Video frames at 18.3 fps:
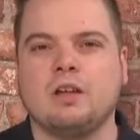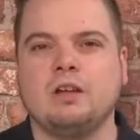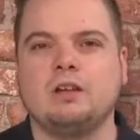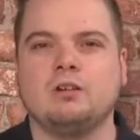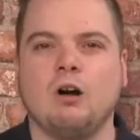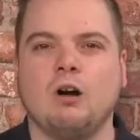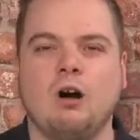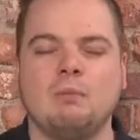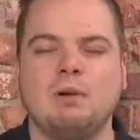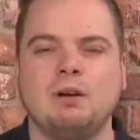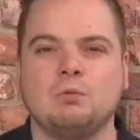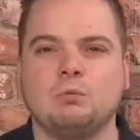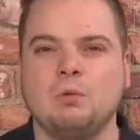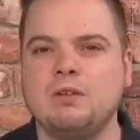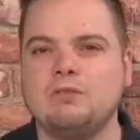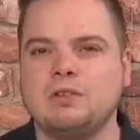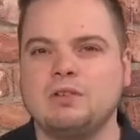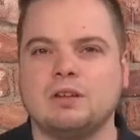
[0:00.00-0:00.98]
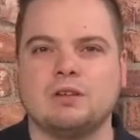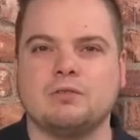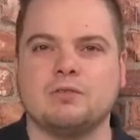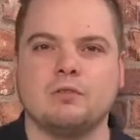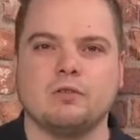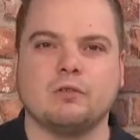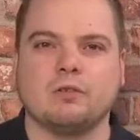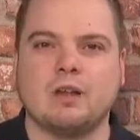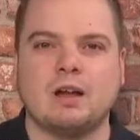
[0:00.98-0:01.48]
in common with the
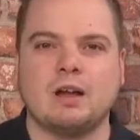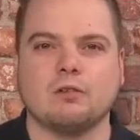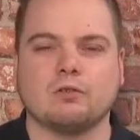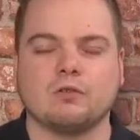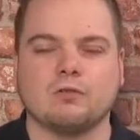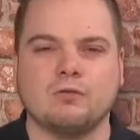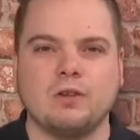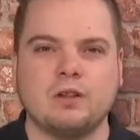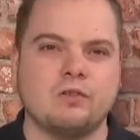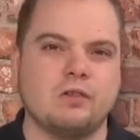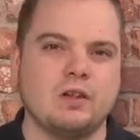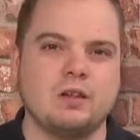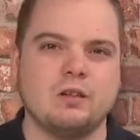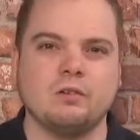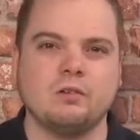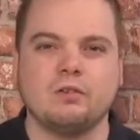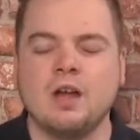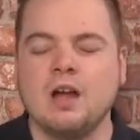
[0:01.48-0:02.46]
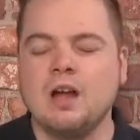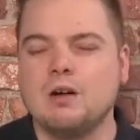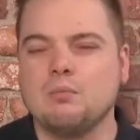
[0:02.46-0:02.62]
different styles of fittings,